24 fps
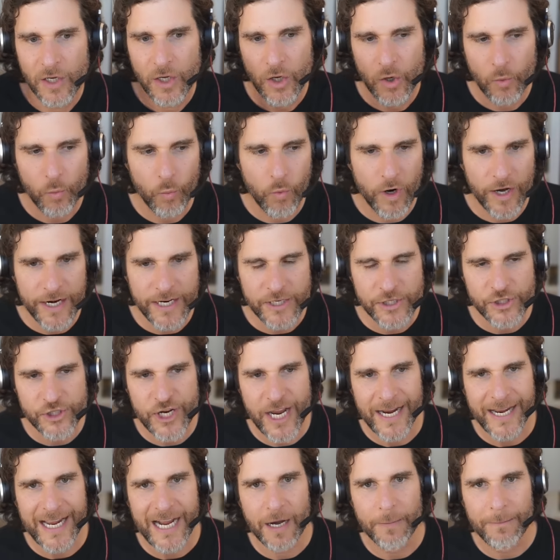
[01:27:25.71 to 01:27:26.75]
one is
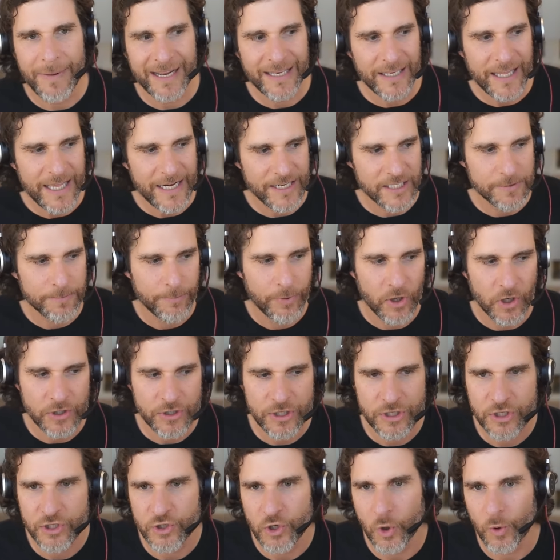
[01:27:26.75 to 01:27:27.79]
check out my latest book,
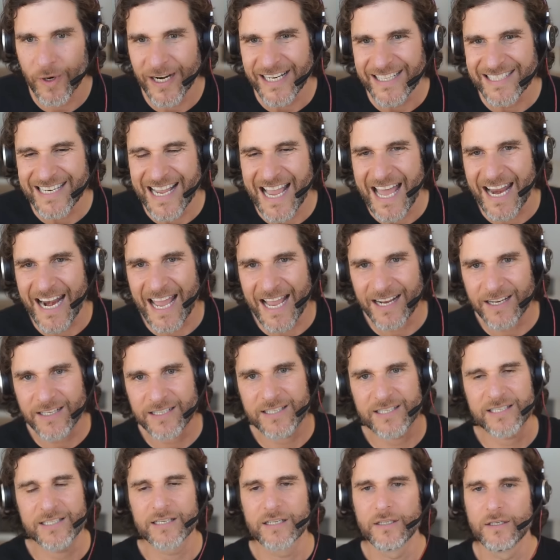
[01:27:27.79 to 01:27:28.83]
Story
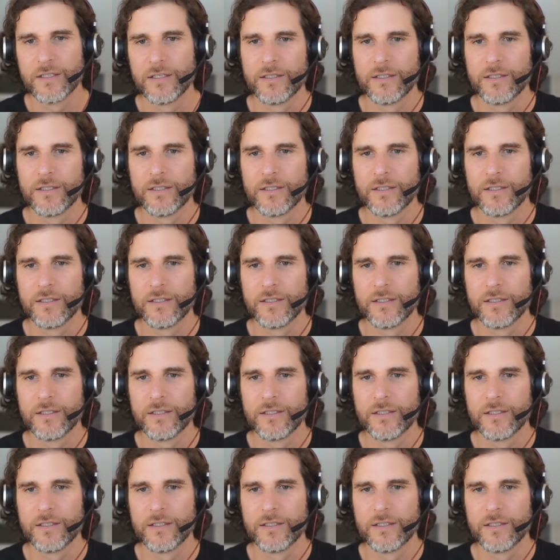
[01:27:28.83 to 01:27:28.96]
10x,